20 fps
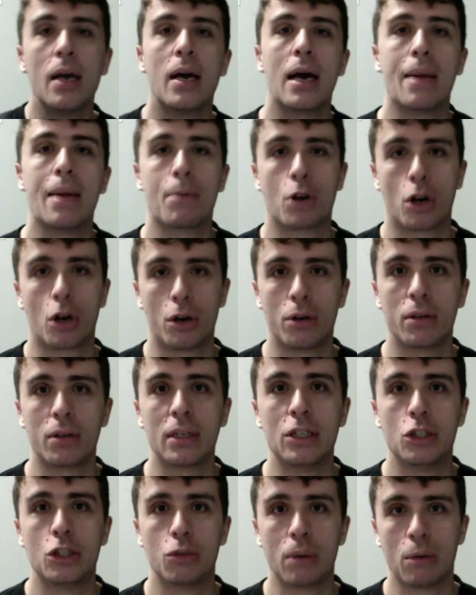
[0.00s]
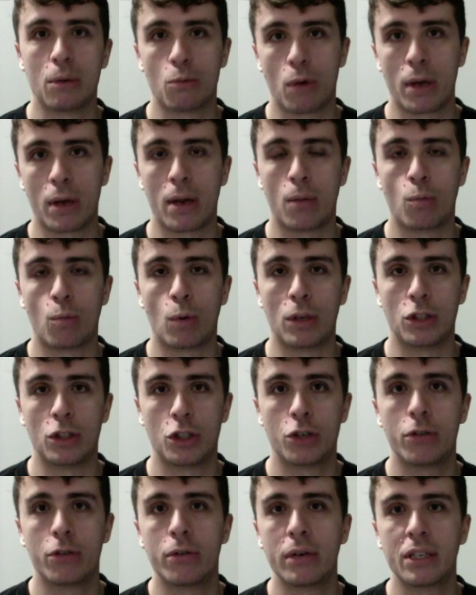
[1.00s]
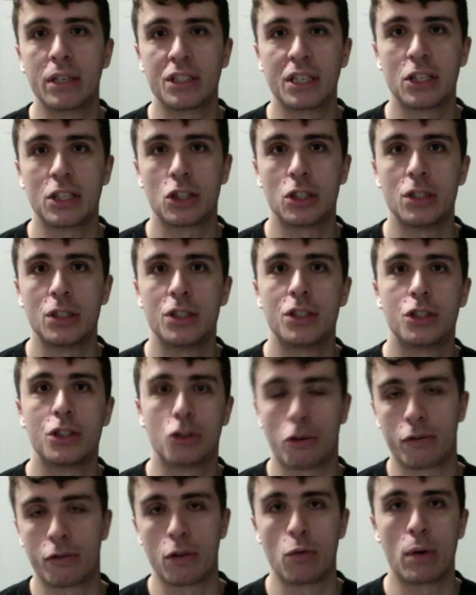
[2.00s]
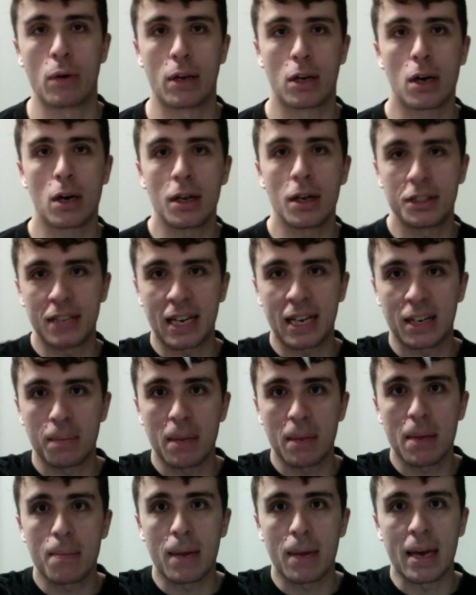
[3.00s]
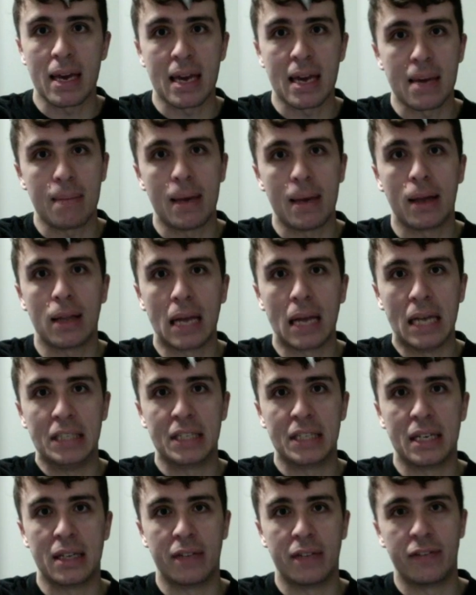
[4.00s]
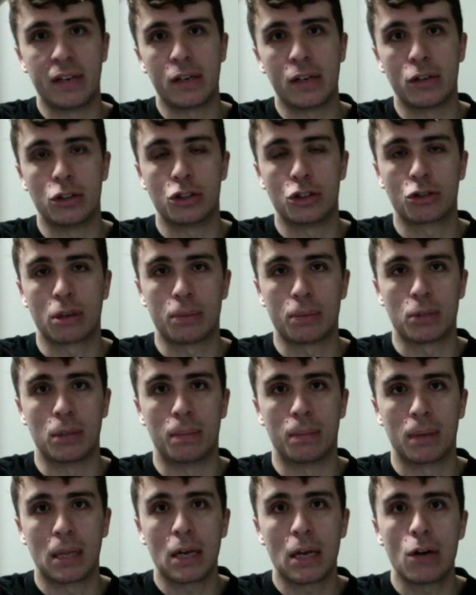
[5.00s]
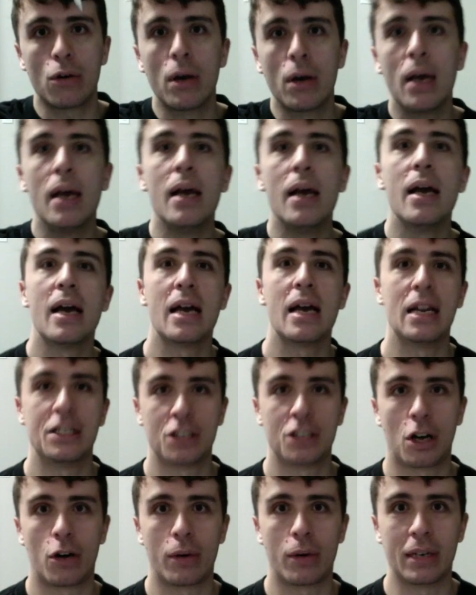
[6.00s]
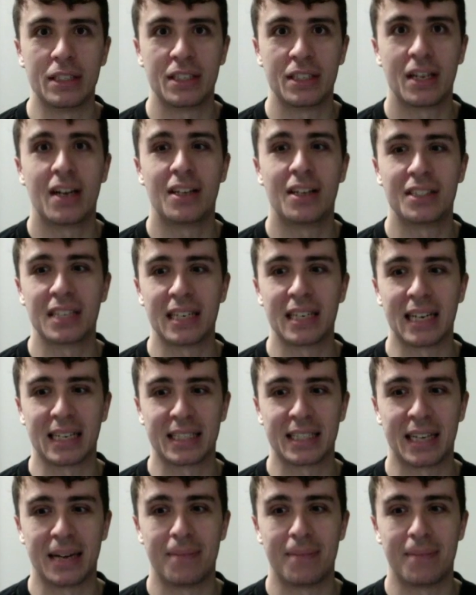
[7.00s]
I'm currently doing one-on-one tutoring sessions, so if you want to contact me, my email is in the video description below. And as always, I'll see you next time.